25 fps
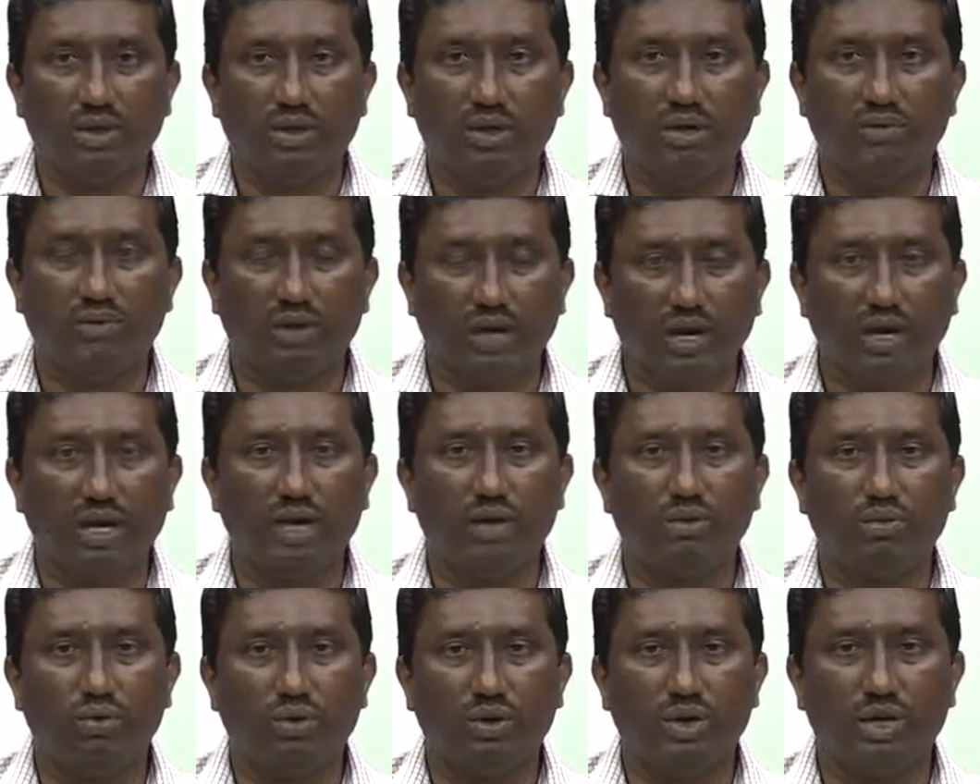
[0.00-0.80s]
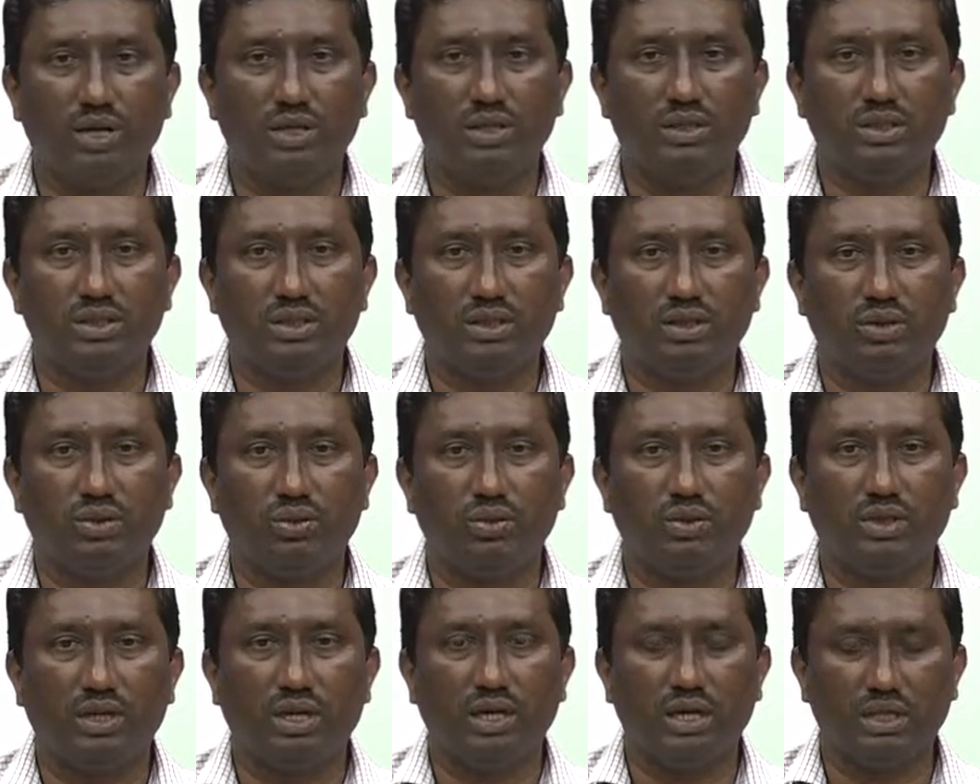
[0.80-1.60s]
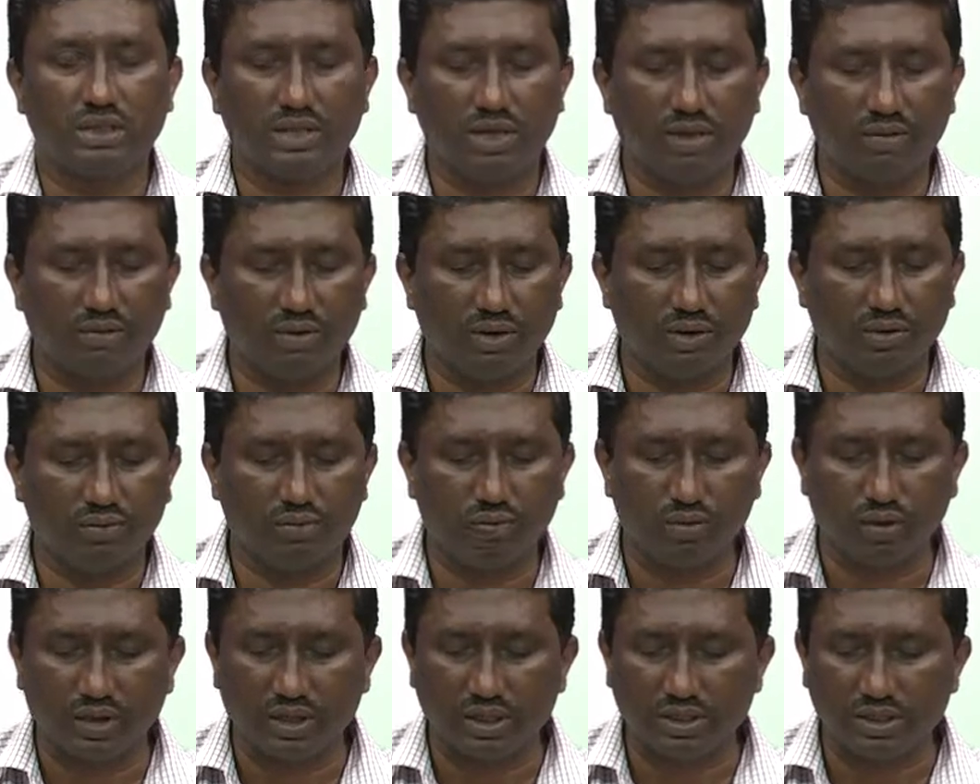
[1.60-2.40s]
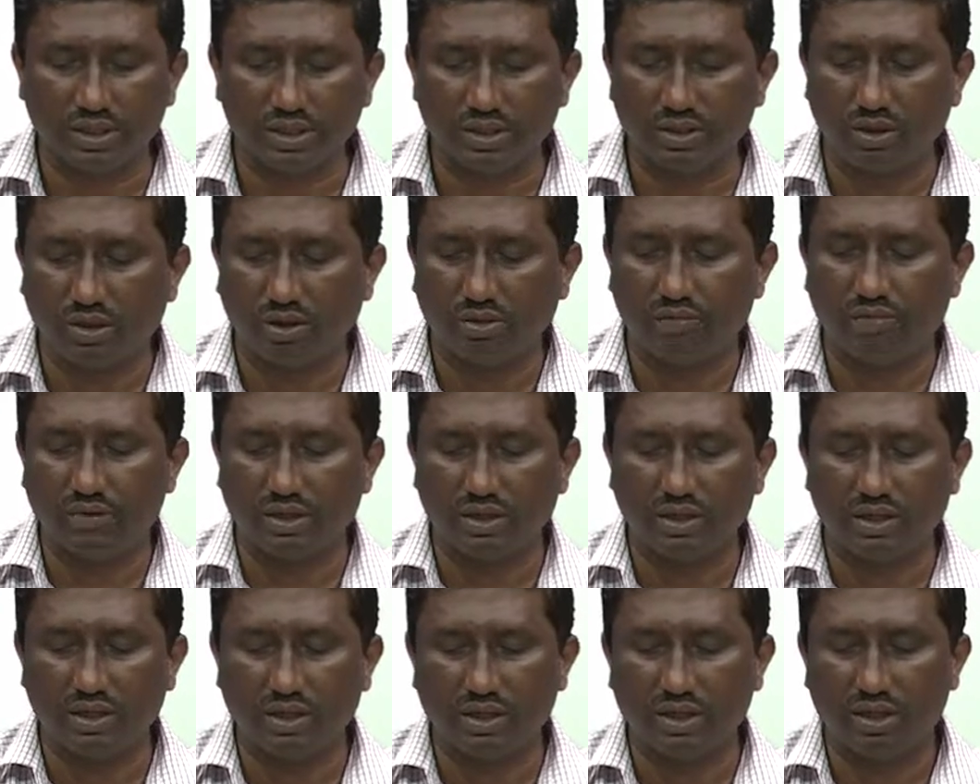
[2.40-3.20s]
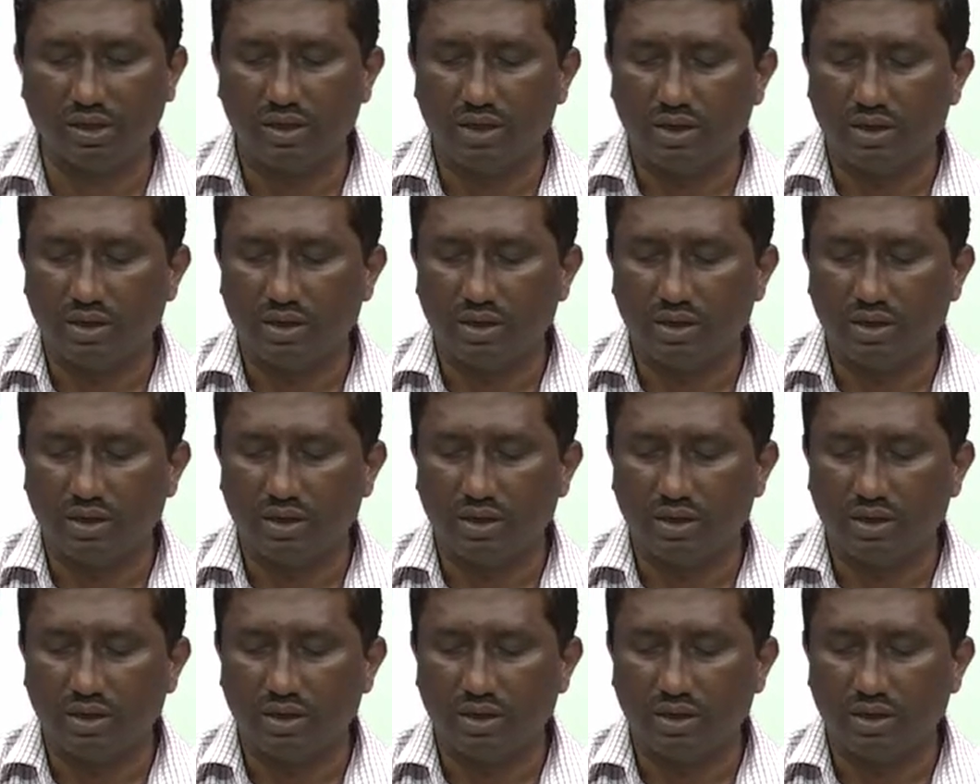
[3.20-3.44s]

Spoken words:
a very high voltage to the next level of voltages, or further